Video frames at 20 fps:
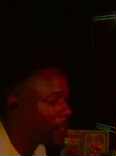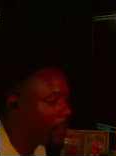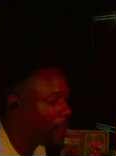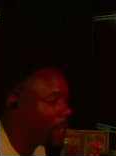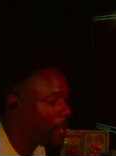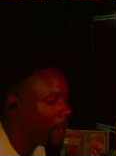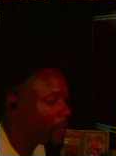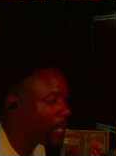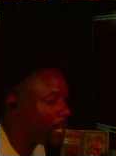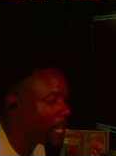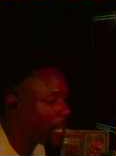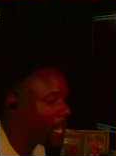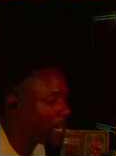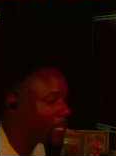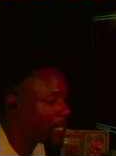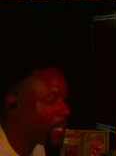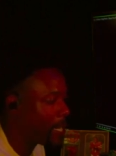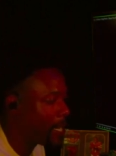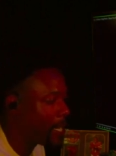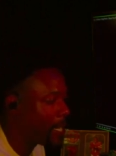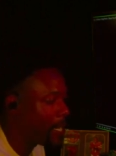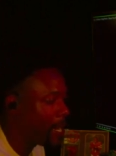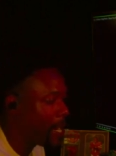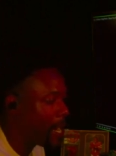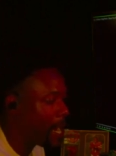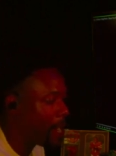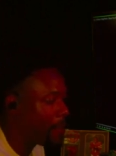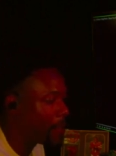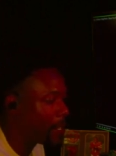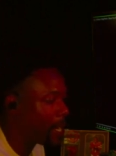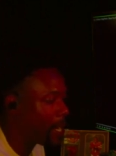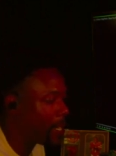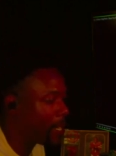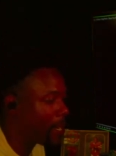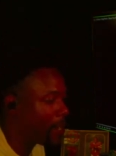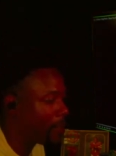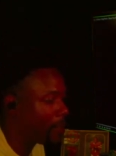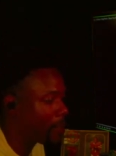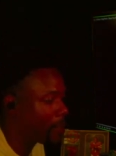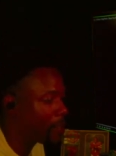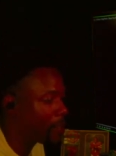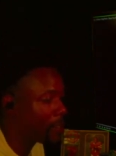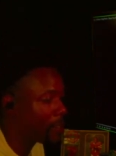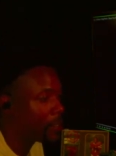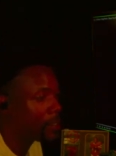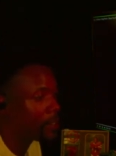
I'm happy I got to that. I can end that one.